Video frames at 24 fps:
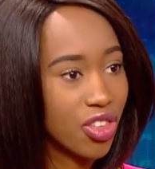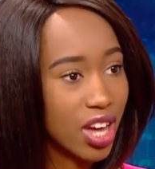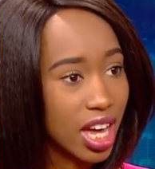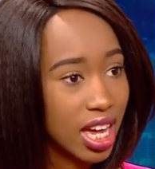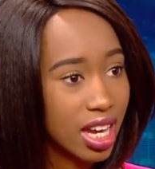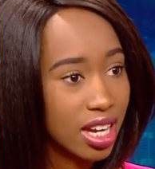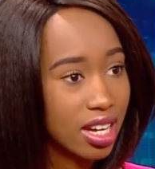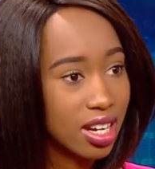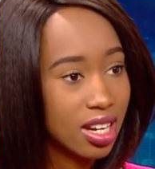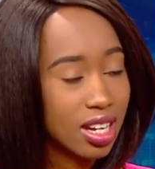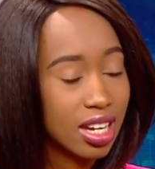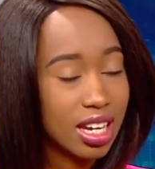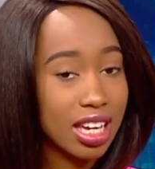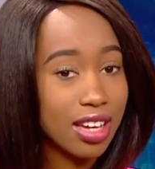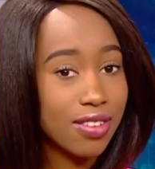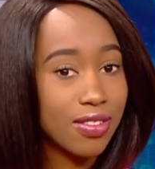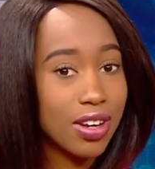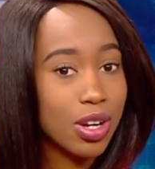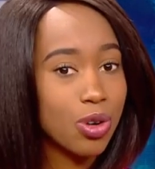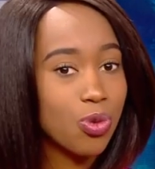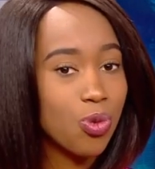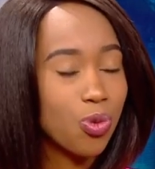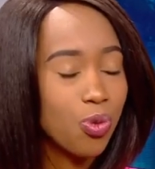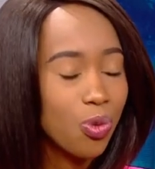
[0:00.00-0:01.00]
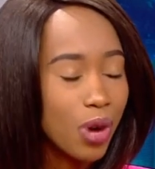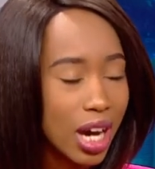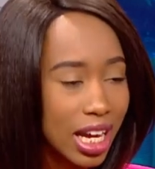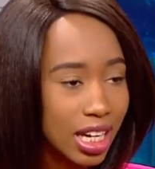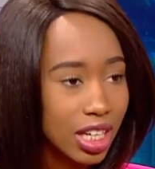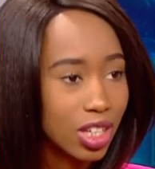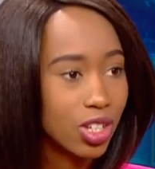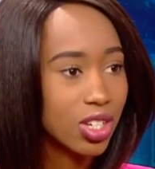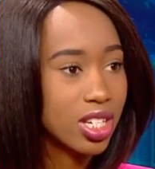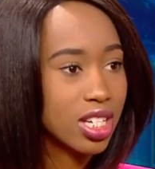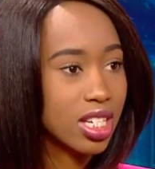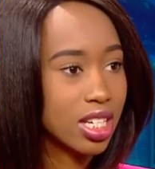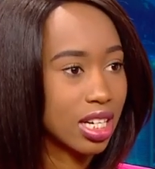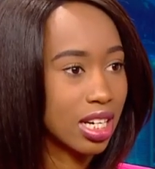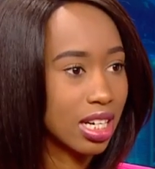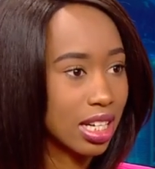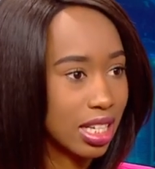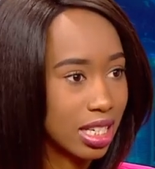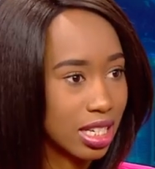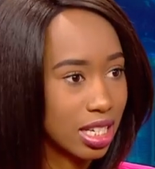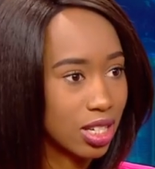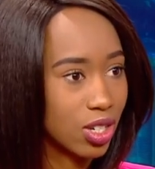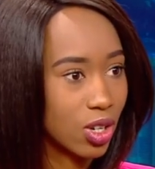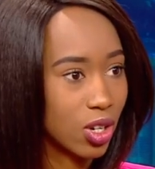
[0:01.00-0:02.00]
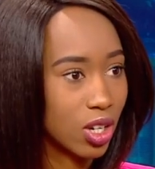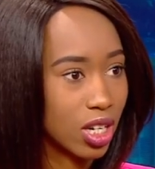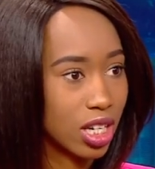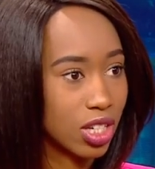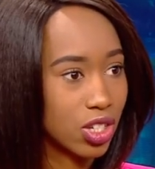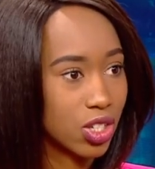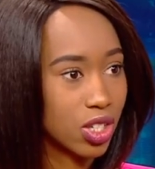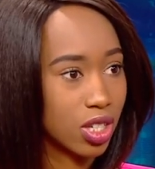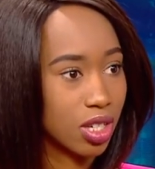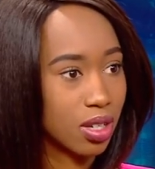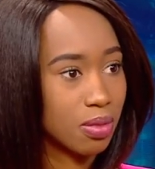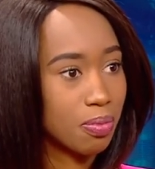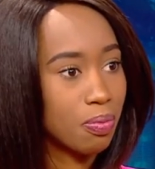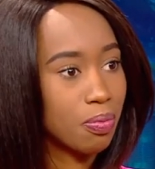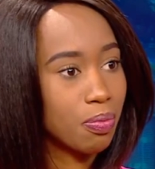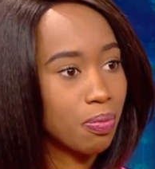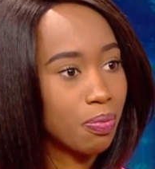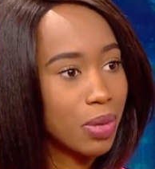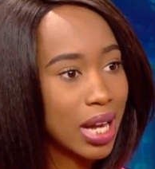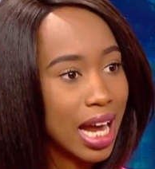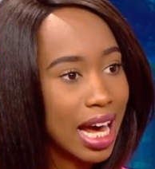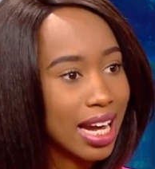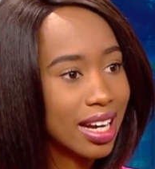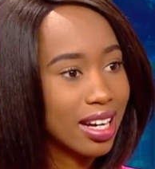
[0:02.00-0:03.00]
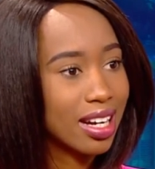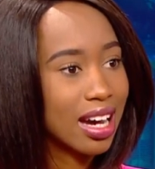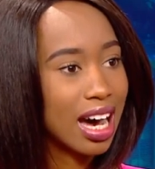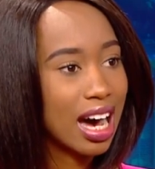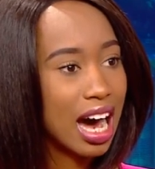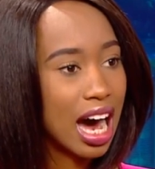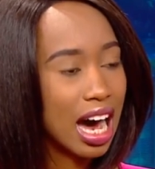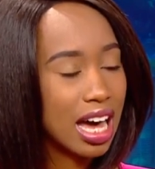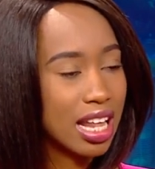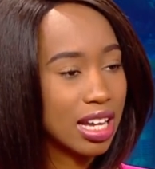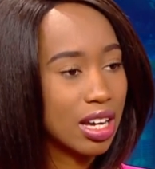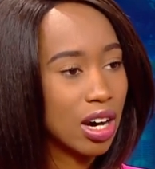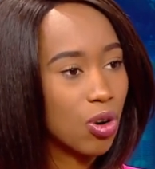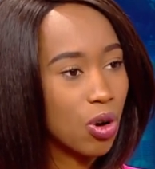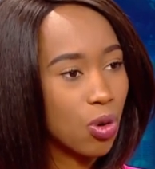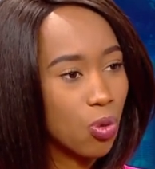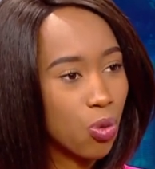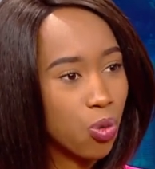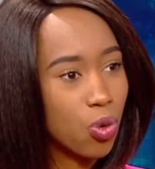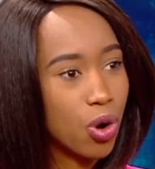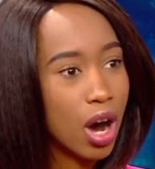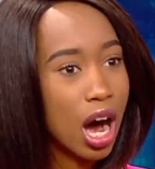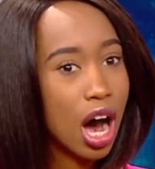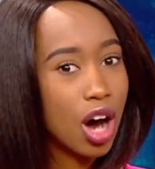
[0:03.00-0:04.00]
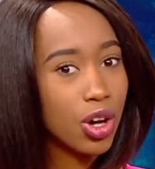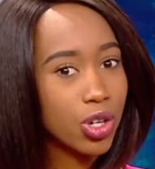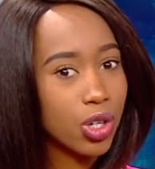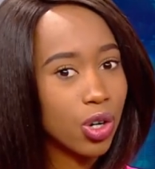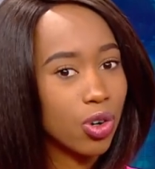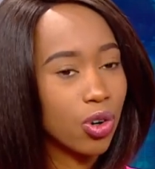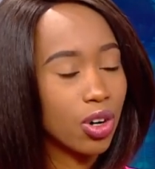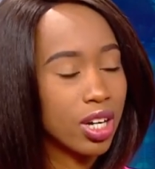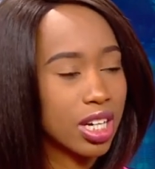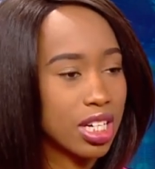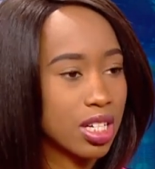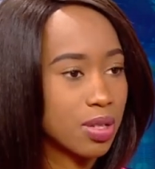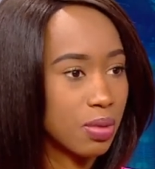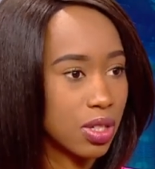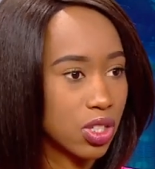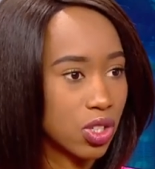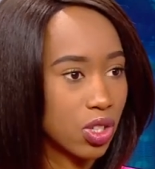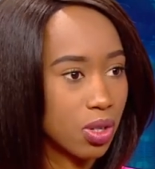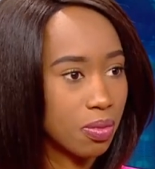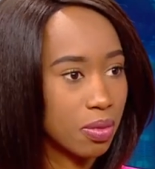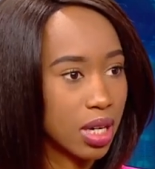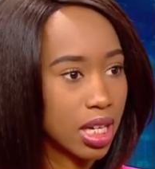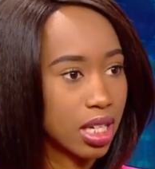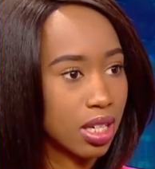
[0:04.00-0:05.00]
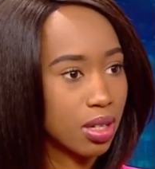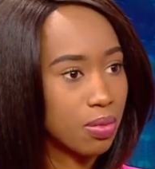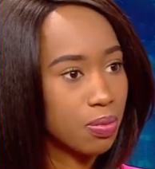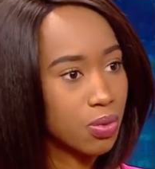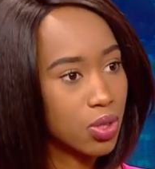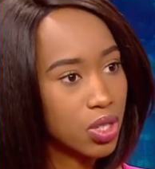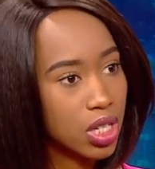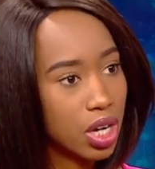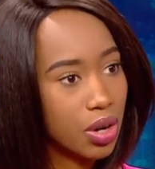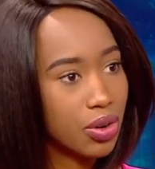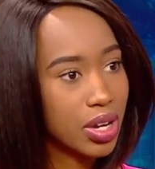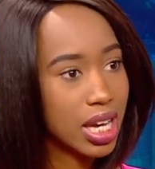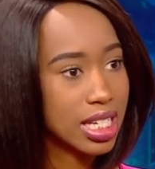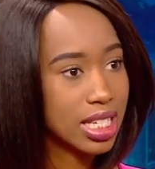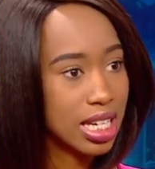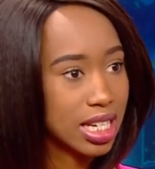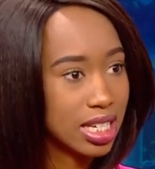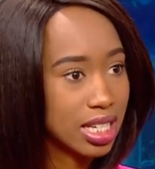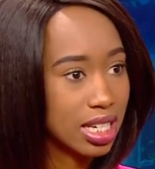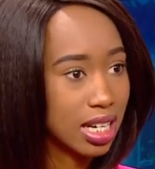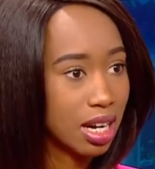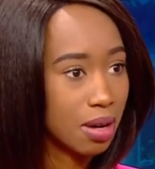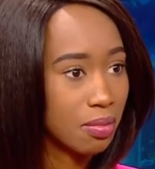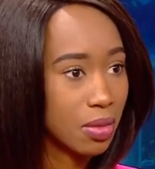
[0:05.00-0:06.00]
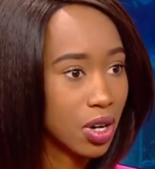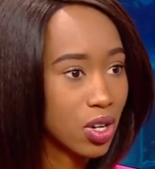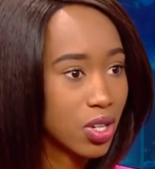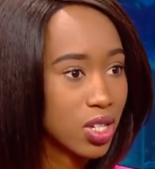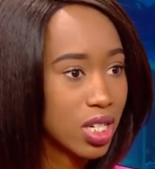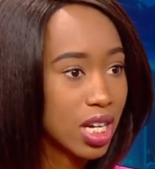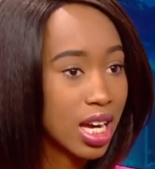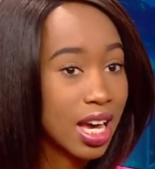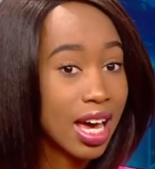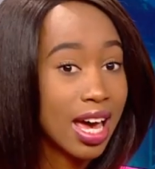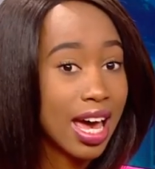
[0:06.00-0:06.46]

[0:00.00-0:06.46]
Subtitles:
Then, even while you're still in the scholarship, plan how you're going to spend your money. Put away a certain amount.